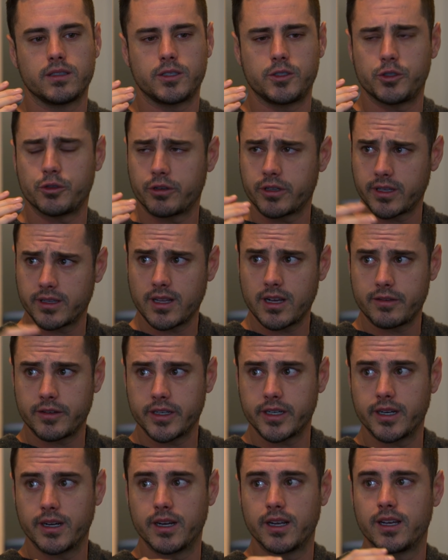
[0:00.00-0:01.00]
did you really love
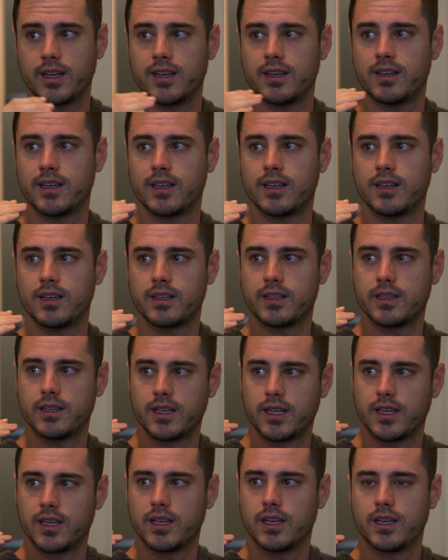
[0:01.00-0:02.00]
her?
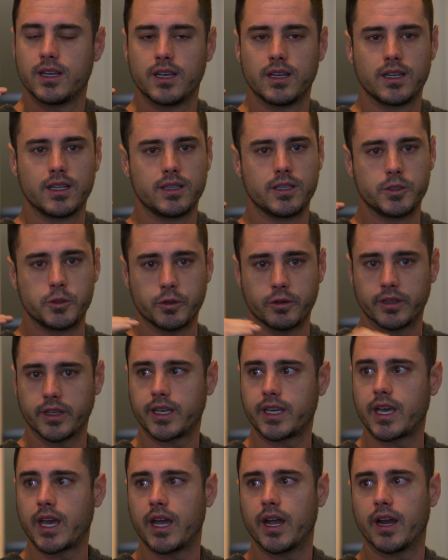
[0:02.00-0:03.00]
Did you
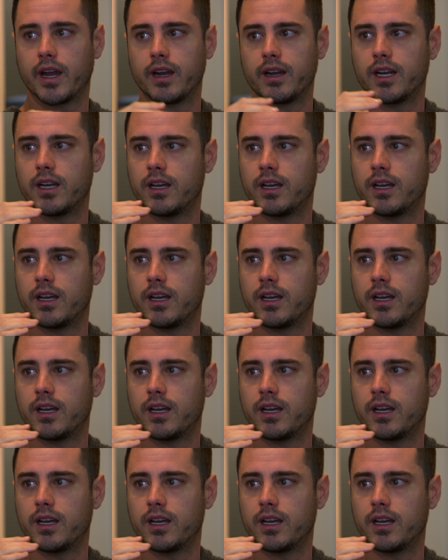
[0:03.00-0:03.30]
really care?